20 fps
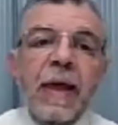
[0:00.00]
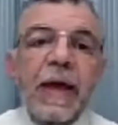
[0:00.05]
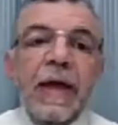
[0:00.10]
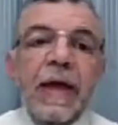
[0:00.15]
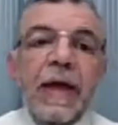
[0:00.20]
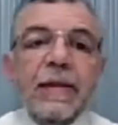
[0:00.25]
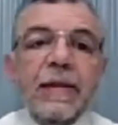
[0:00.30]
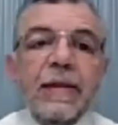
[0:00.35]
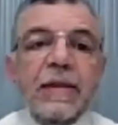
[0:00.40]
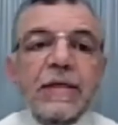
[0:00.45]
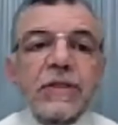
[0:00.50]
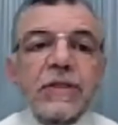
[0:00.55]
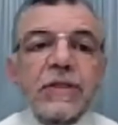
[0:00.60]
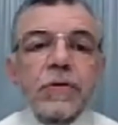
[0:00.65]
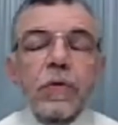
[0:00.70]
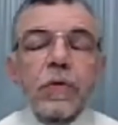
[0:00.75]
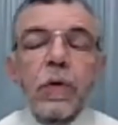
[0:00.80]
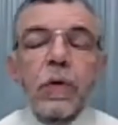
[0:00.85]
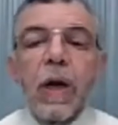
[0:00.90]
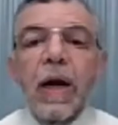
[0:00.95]
and this
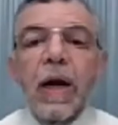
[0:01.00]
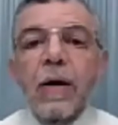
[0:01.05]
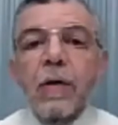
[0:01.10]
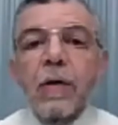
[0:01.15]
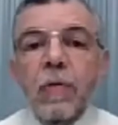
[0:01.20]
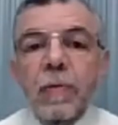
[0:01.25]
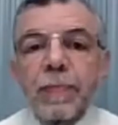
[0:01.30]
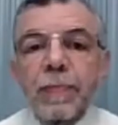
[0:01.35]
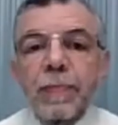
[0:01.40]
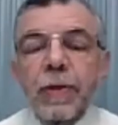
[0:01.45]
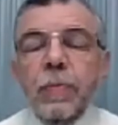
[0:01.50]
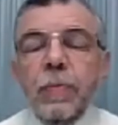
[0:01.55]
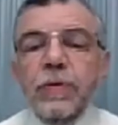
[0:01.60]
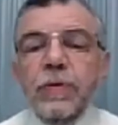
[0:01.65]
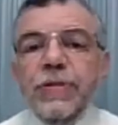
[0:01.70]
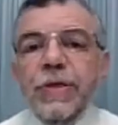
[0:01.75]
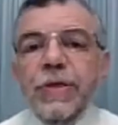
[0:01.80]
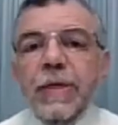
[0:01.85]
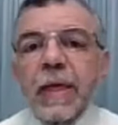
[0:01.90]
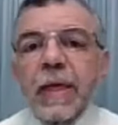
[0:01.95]
I will be
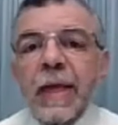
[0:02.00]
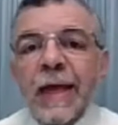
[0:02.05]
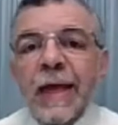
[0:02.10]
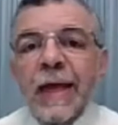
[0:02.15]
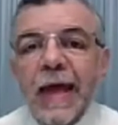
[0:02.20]
using